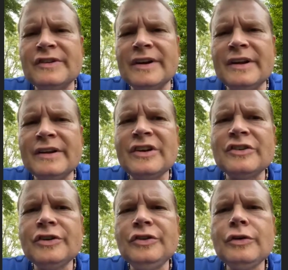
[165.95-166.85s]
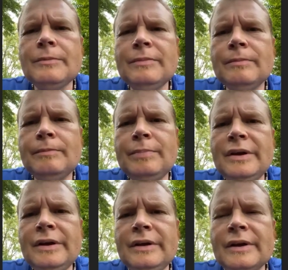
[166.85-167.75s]
and essentially you can
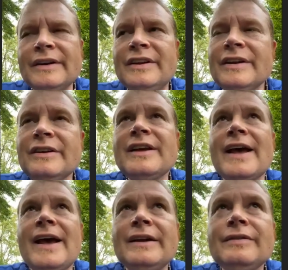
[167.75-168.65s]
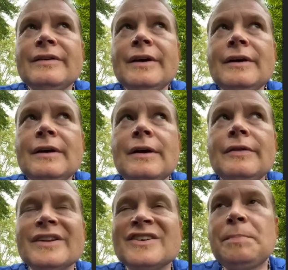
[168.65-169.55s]
be addicted to anything
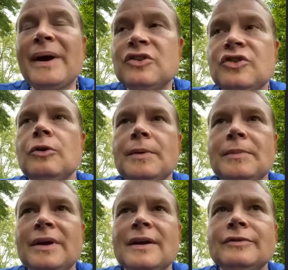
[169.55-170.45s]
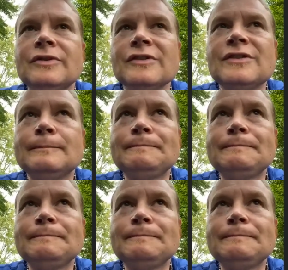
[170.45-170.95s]
that spikes dopamine levels.